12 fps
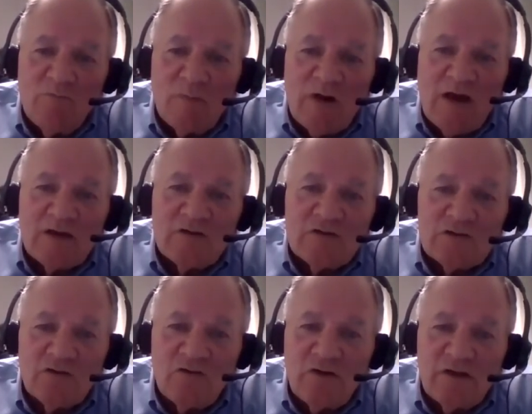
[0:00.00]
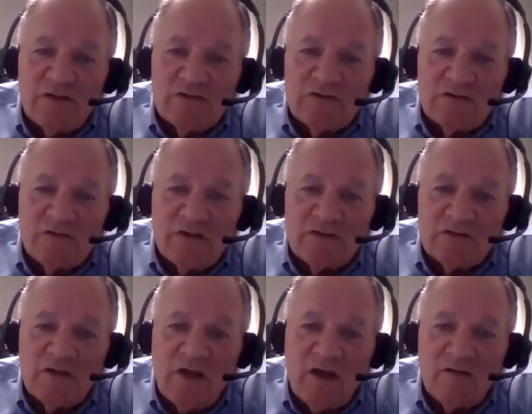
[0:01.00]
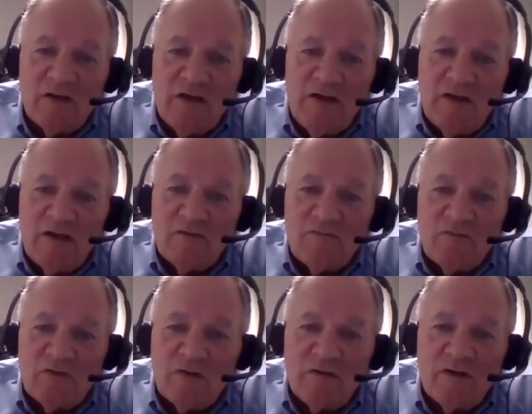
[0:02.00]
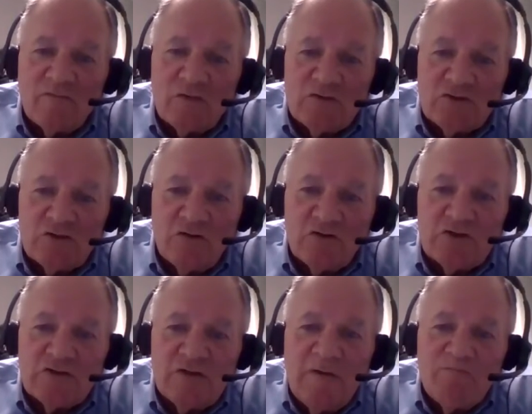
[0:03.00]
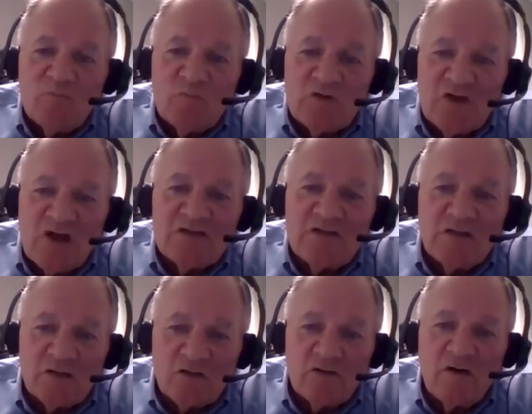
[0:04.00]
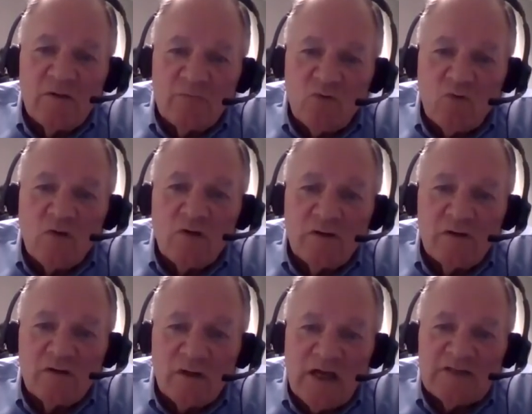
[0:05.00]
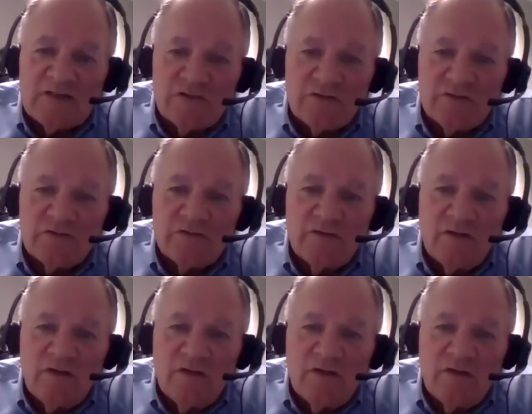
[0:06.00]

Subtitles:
My concern is that if the church doesn't learn important lessons